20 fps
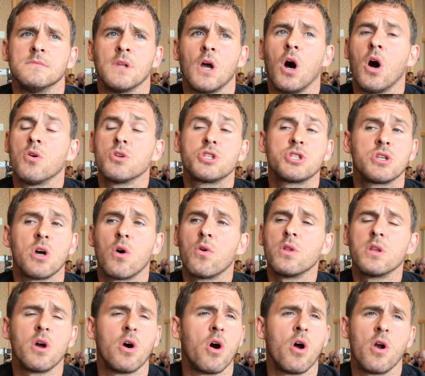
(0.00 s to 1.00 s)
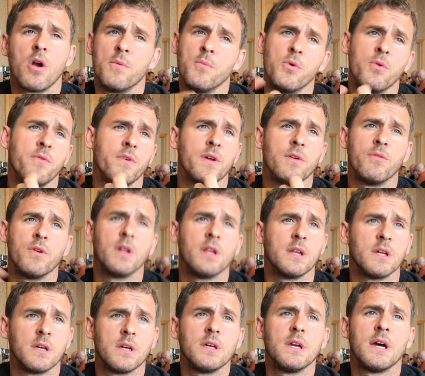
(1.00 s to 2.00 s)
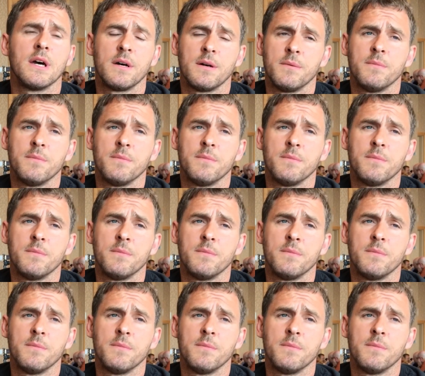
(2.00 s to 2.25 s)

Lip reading: Oh, it's totally a horror movie, really. Yeah.